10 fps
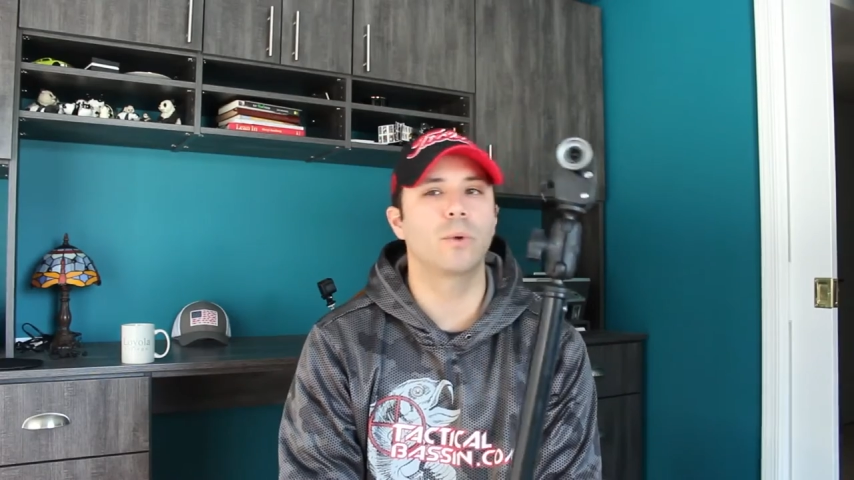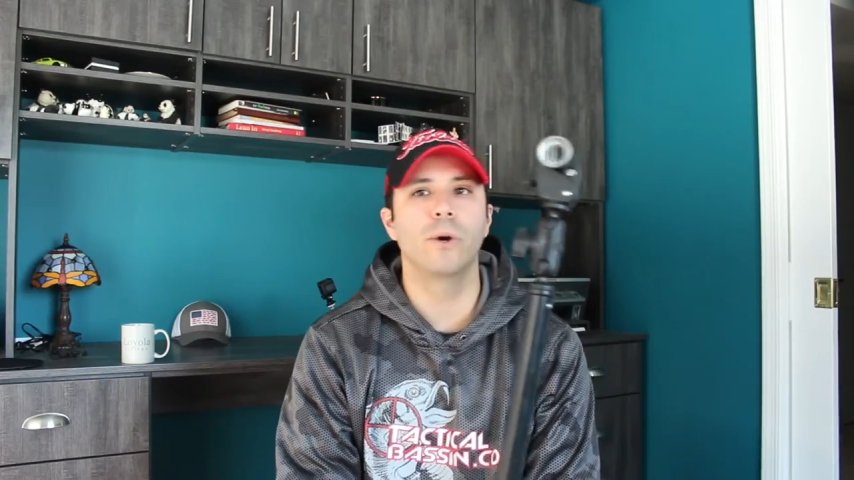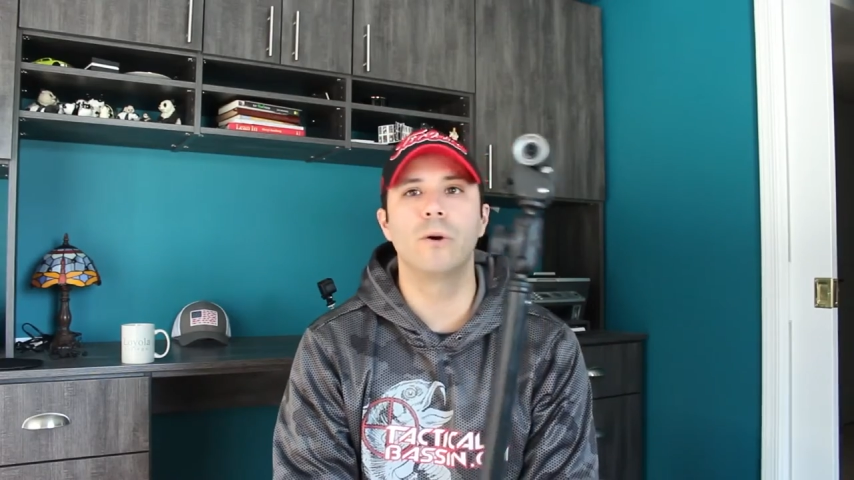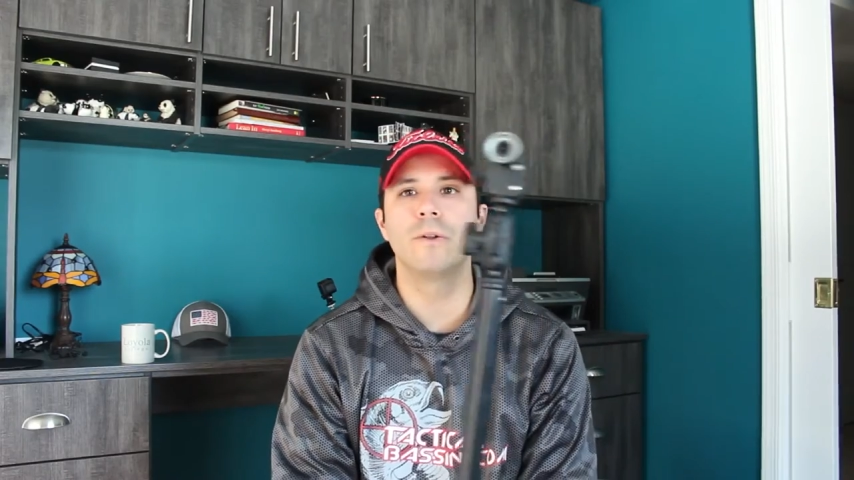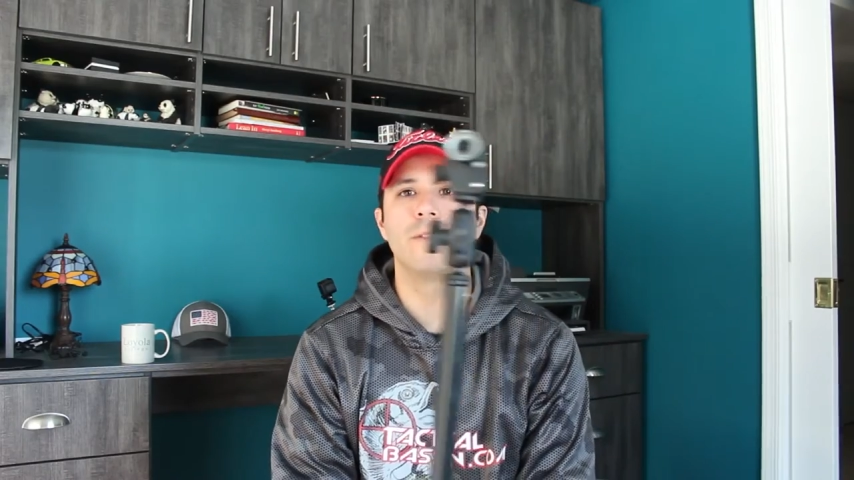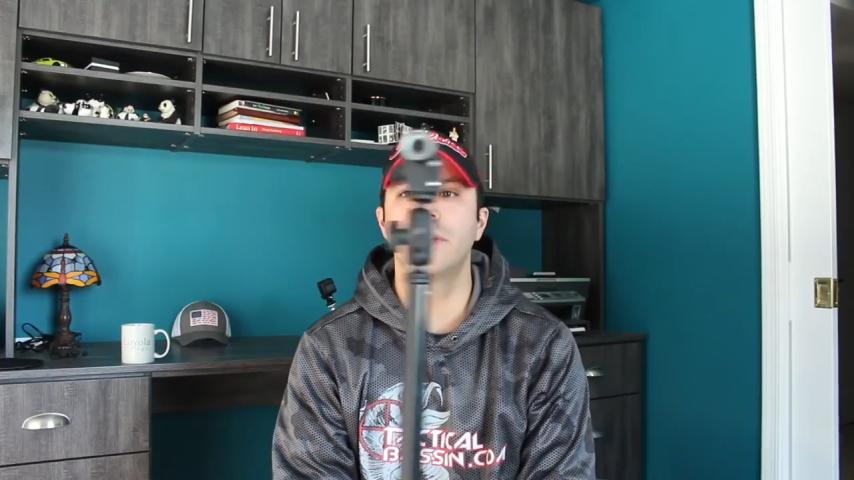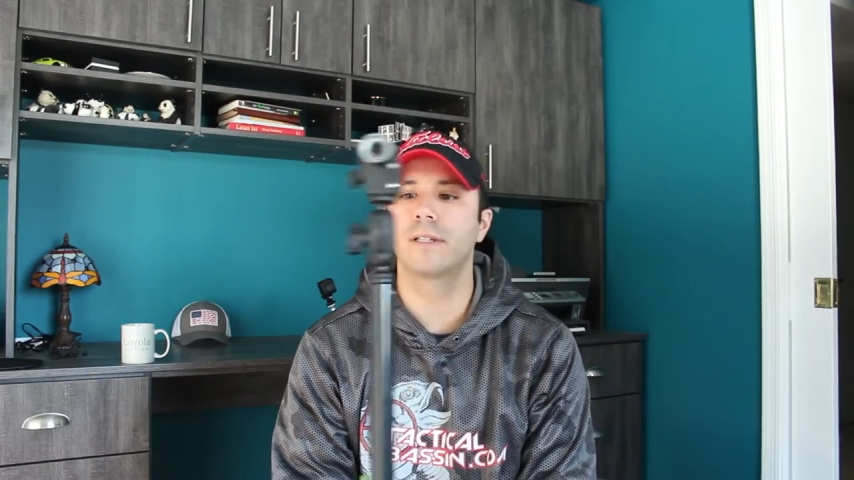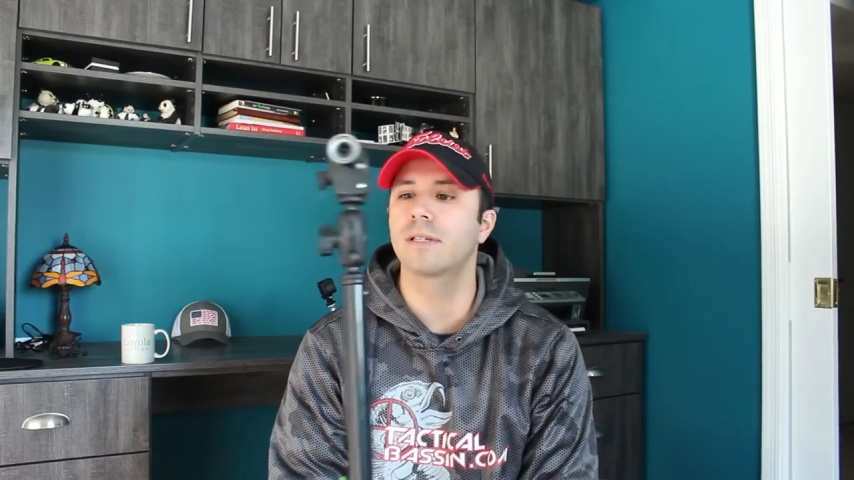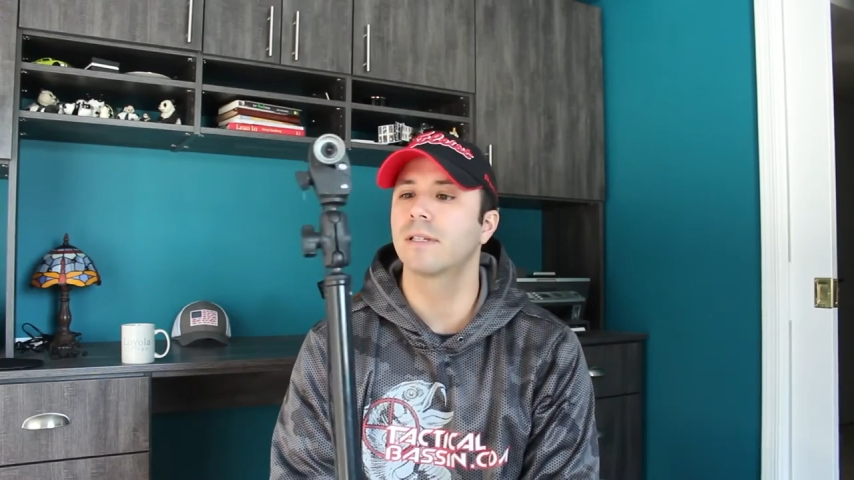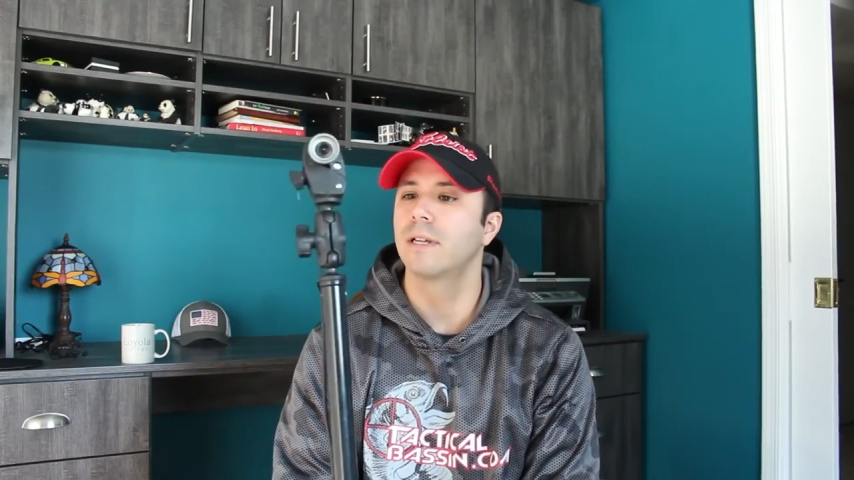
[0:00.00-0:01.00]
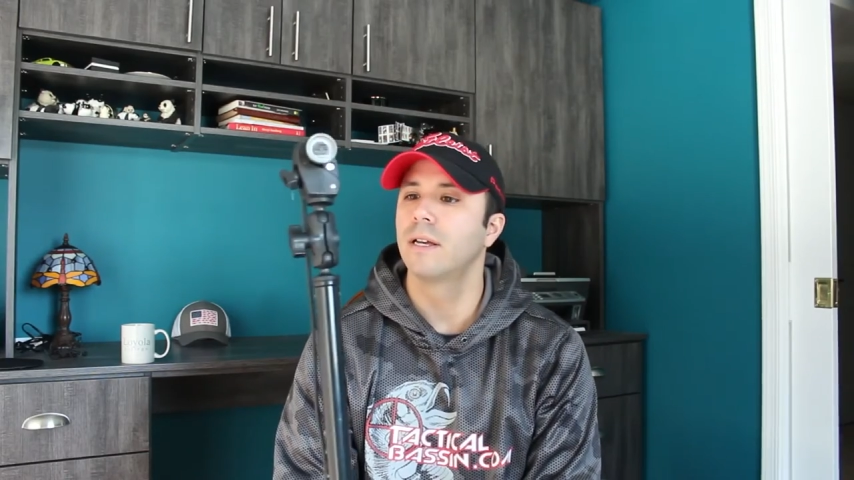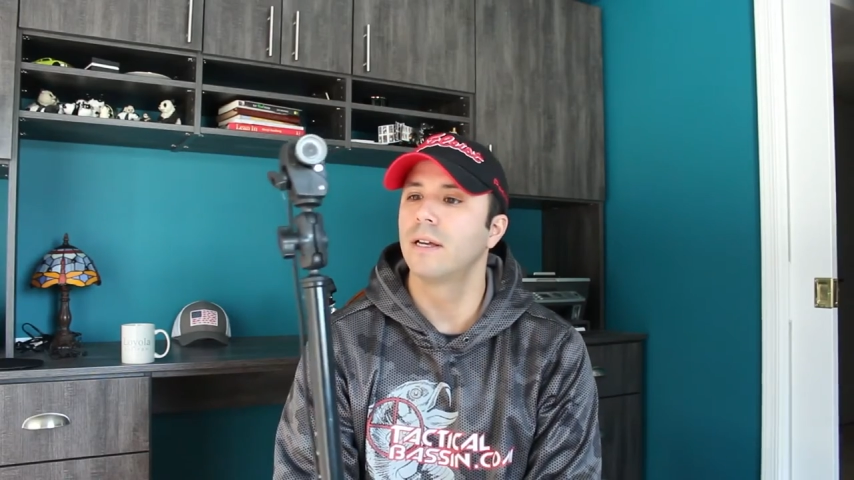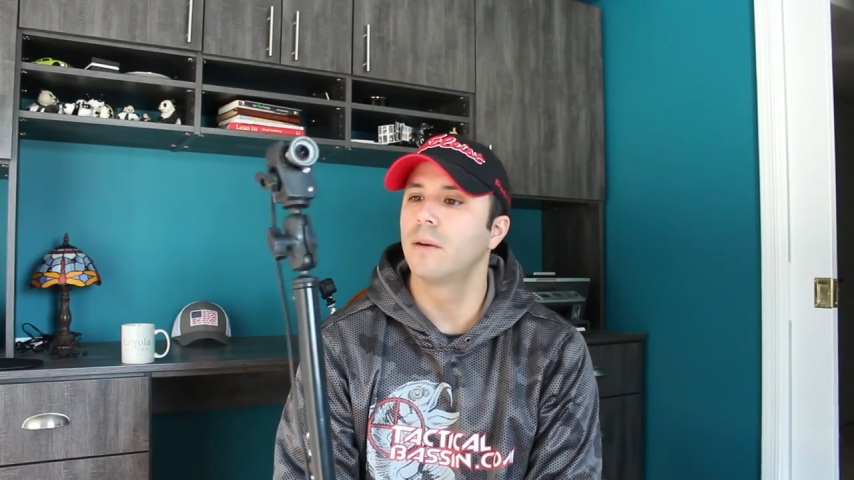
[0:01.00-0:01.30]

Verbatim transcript: pro to this